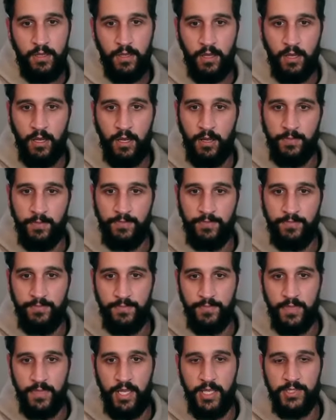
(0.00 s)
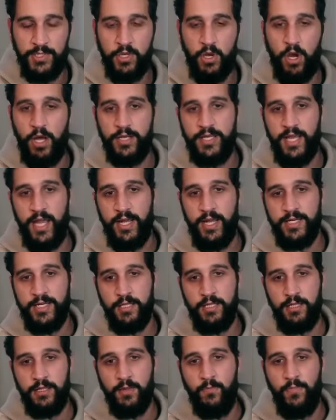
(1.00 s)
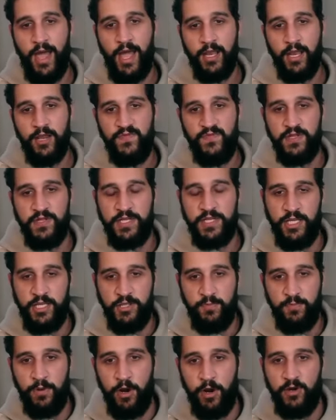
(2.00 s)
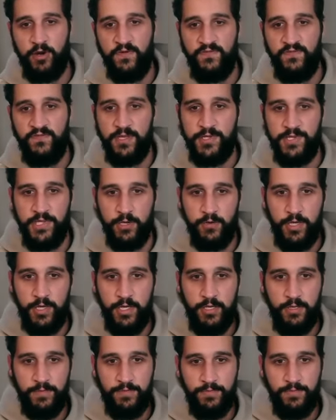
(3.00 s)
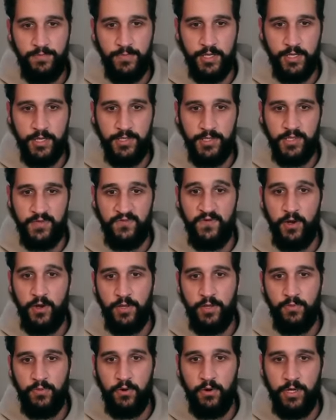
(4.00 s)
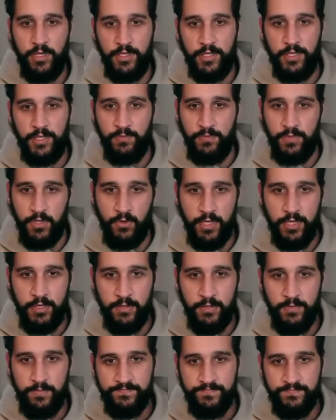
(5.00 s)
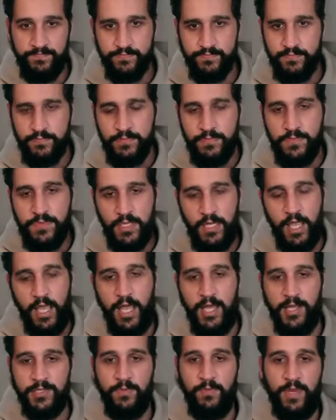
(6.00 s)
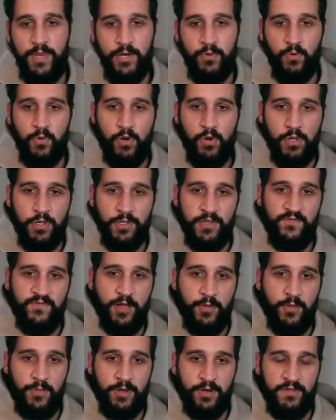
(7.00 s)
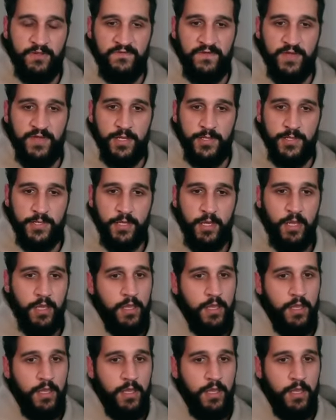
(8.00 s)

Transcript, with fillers: Um, is contacting the back of the teeth part of this theory? Because it's very important to mewing as a main role in development of the face.